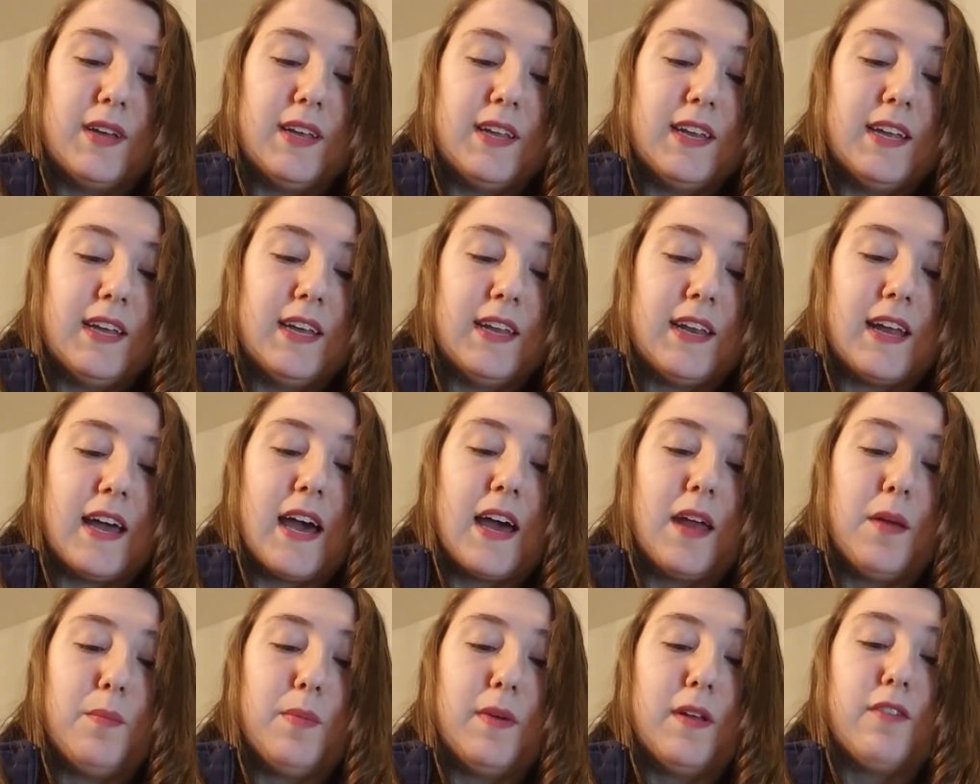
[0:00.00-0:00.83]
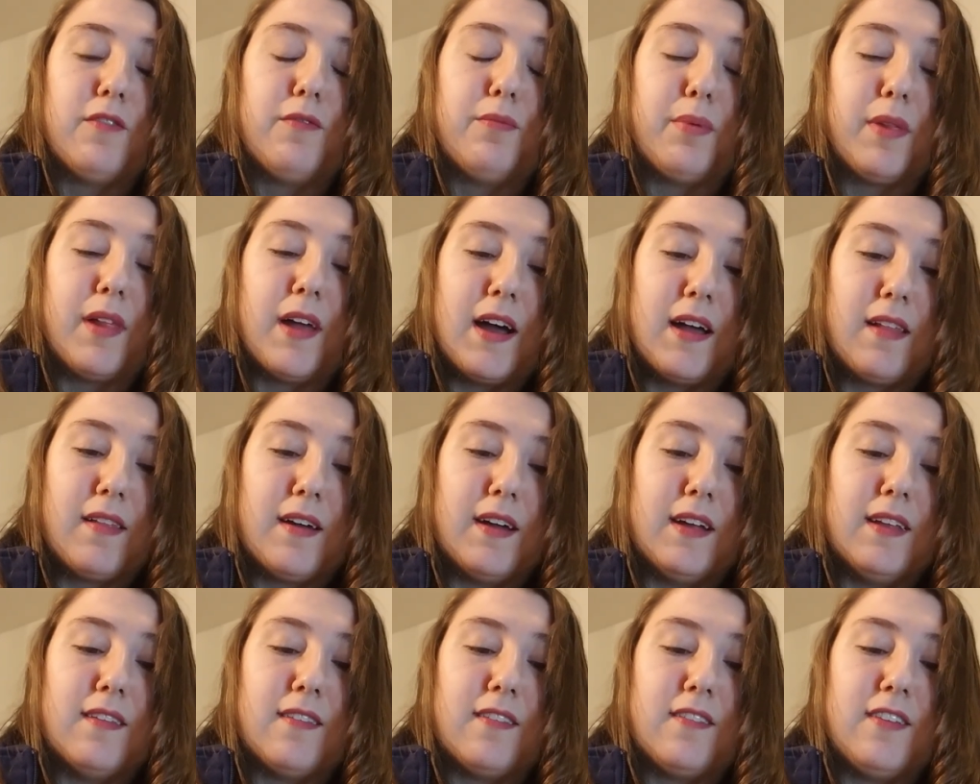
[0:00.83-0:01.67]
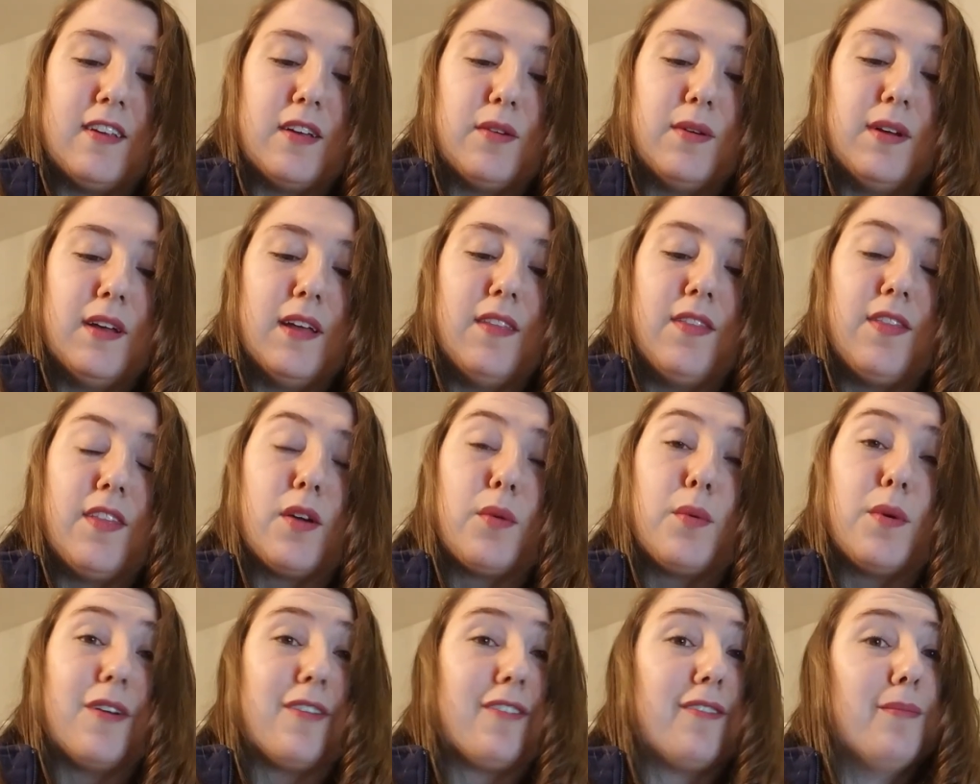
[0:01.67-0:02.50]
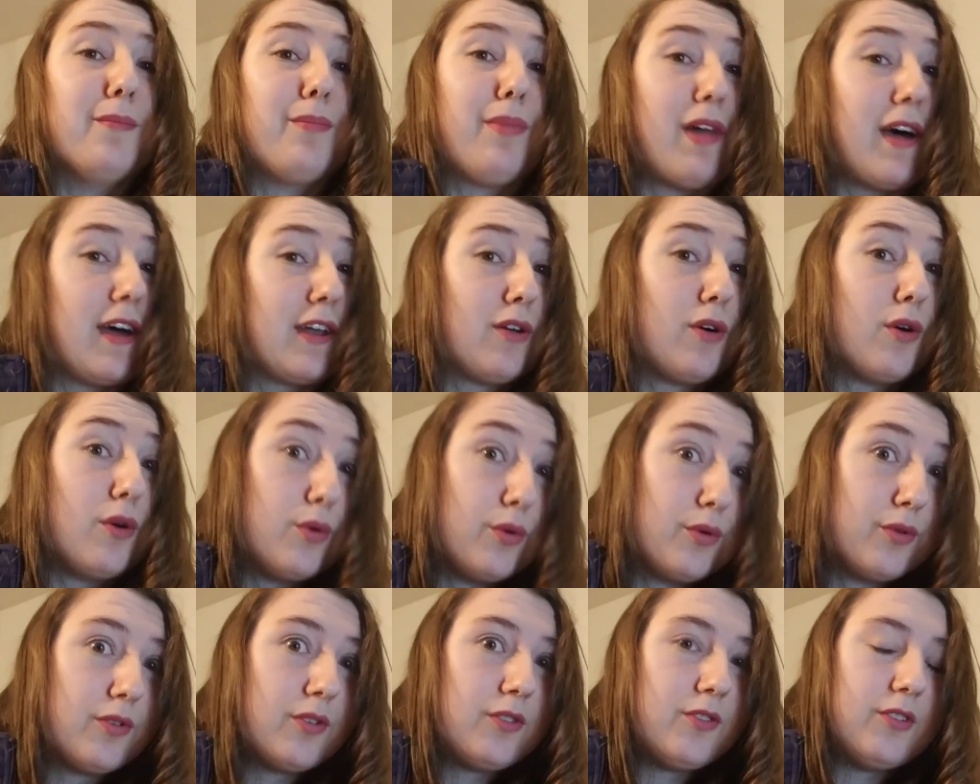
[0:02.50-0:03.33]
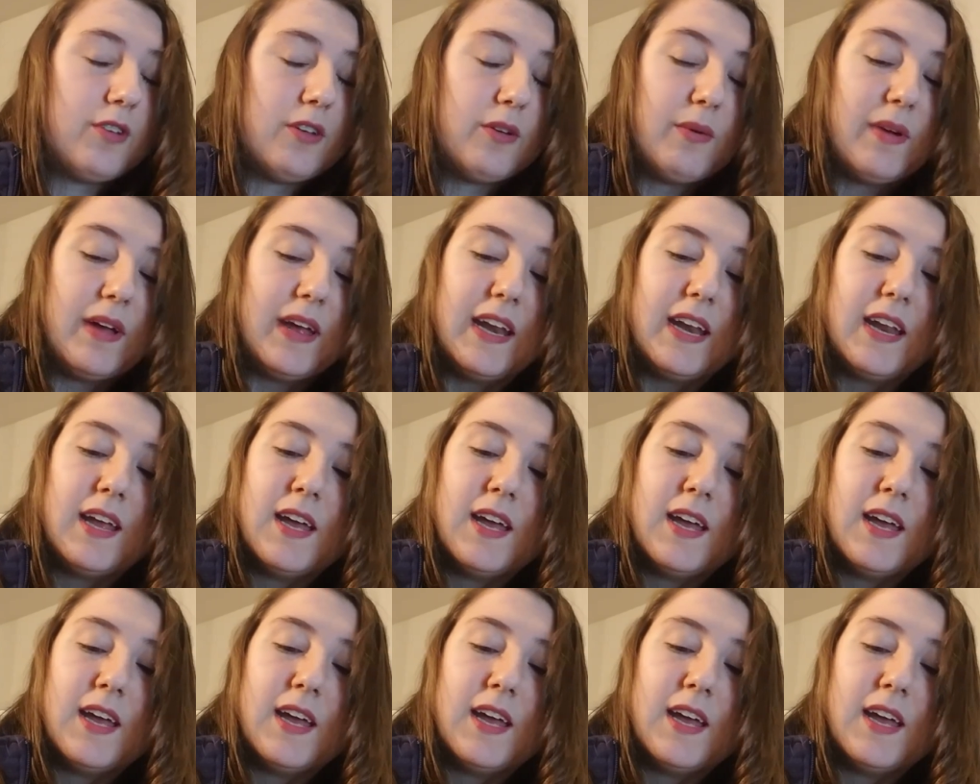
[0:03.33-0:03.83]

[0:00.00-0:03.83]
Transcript: It had a bit of plot lines to it. There were some plot holes to it.